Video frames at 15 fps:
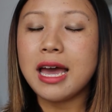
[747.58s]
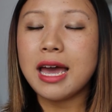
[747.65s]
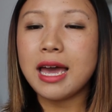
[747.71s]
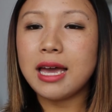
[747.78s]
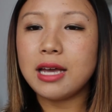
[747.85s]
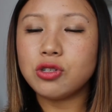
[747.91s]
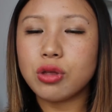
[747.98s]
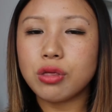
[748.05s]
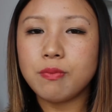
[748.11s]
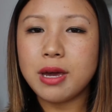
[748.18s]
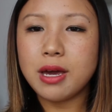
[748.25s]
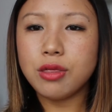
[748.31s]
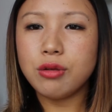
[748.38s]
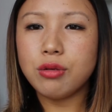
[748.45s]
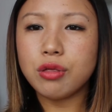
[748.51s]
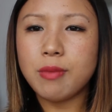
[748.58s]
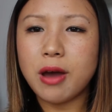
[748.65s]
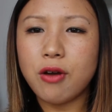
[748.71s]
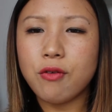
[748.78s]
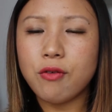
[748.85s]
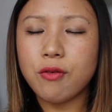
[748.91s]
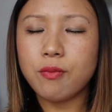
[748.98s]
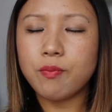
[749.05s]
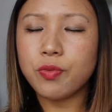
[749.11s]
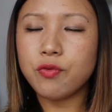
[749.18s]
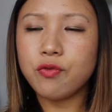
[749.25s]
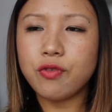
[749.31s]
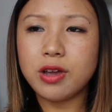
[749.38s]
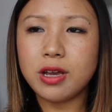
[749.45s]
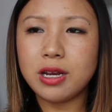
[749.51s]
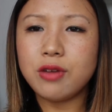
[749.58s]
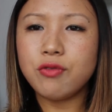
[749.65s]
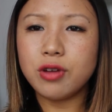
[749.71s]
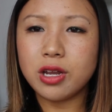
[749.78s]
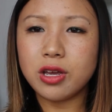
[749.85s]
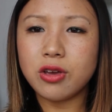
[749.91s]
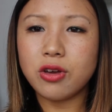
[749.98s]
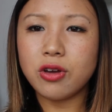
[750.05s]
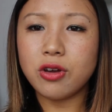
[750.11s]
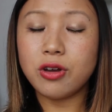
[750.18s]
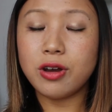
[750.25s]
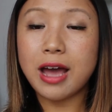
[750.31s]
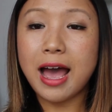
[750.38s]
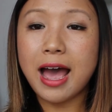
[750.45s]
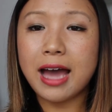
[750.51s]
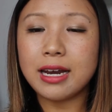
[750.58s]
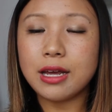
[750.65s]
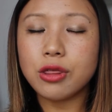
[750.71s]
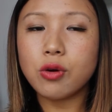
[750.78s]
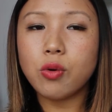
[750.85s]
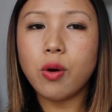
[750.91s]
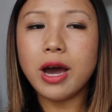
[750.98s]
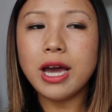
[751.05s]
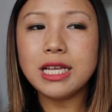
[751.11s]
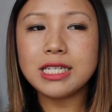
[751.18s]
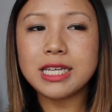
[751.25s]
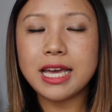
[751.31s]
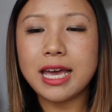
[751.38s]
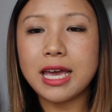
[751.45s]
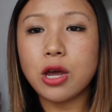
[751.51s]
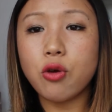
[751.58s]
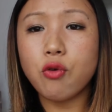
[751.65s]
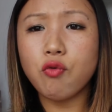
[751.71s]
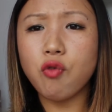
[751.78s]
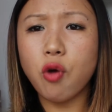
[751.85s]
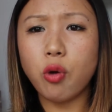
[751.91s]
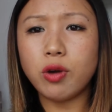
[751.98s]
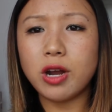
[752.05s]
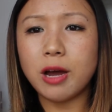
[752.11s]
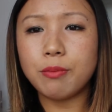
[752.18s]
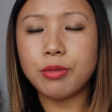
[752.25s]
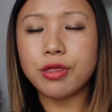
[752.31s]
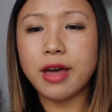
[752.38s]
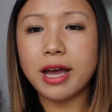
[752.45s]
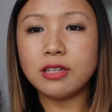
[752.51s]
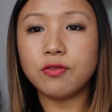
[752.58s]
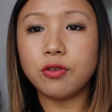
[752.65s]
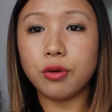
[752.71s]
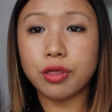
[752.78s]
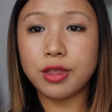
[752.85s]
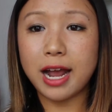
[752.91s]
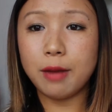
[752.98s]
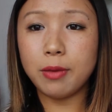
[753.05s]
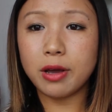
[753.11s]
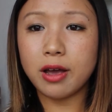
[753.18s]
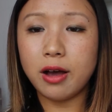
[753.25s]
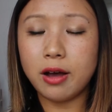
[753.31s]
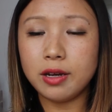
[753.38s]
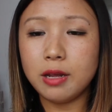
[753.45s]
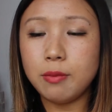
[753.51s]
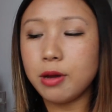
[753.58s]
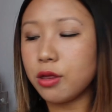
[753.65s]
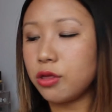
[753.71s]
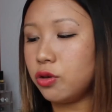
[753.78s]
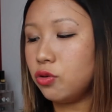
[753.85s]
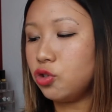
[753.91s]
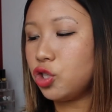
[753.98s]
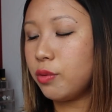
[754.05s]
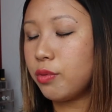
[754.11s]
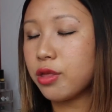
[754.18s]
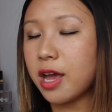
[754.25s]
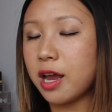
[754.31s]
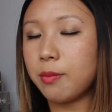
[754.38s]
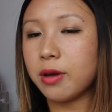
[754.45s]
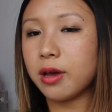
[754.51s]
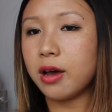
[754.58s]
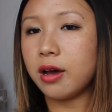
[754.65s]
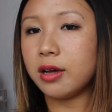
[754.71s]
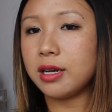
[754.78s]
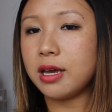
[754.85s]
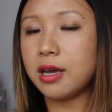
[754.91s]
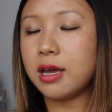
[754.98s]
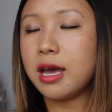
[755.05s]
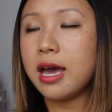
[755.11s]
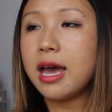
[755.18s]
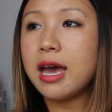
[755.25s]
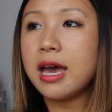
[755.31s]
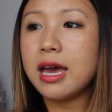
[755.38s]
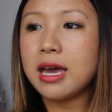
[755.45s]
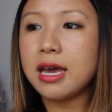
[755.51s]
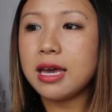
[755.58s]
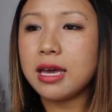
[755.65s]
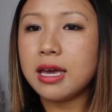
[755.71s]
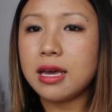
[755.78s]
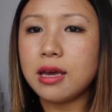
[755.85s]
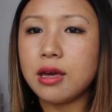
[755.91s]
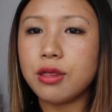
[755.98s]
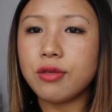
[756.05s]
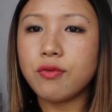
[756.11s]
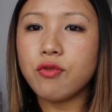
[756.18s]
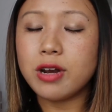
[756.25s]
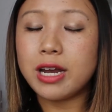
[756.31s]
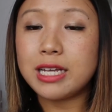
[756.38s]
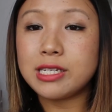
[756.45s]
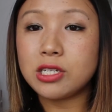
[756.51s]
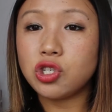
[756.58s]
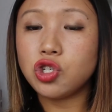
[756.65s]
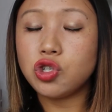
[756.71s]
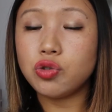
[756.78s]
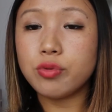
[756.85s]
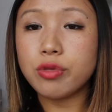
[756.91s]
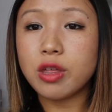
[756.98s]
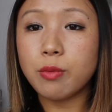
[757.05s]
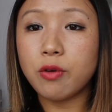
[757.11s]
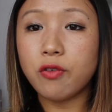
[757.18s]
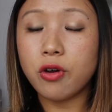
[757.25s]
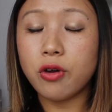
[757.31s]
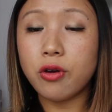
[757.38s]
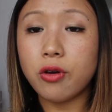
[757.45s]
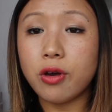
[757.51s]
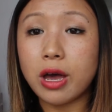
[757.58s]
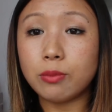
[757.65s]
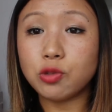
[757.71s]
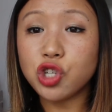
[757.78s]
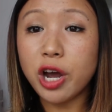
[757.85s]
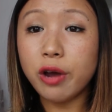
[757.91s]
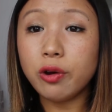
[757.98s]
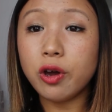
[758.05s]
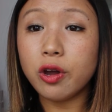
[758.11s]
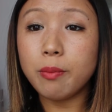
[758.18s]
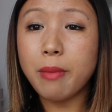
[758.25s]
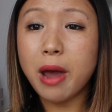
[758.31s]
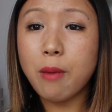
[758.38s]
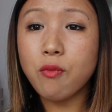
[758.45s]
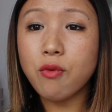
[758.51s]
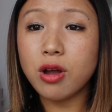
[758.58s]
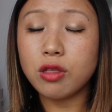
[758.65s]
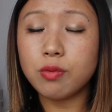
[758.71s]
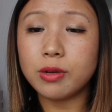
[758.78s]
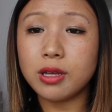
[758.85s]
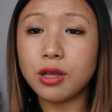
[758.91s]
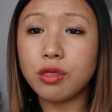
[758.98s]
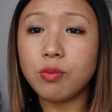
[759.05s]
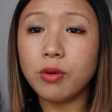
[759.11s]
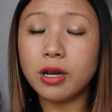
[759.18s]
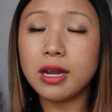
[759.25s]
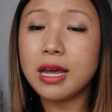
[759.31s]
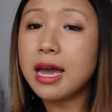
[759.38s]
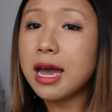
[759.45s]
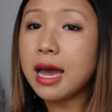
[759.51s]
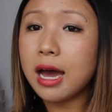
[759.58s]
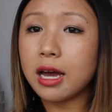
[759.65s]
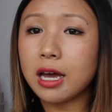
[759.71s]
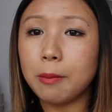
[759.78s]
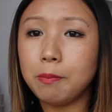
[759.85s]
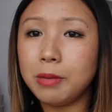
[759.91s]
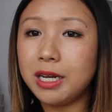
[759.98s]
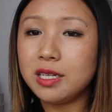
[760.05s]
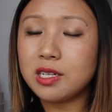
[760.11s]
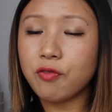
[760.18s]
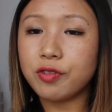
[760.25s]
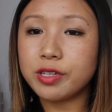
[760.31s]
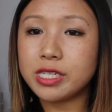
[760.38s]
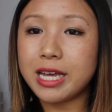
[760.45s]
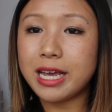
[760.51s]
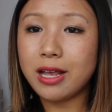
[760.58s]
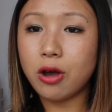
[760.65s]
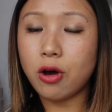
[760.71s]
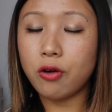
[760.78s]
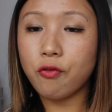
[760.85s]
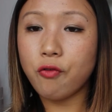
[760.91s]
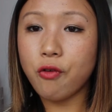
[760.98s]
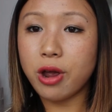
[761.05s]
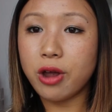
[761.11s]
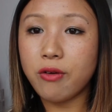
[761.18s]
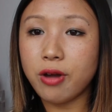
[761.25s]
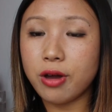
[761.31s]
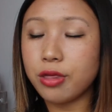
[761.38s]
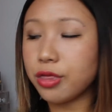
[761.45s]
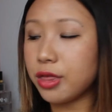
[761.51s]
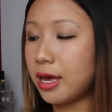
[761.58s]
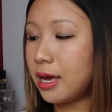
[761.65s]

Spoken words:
it just makes you smell really good, and it's quite a grown-up scent for Stella McCartney, because usually with Stella McCartney it is related to some of her childhood memories, but this one, a complete different take on fragrance.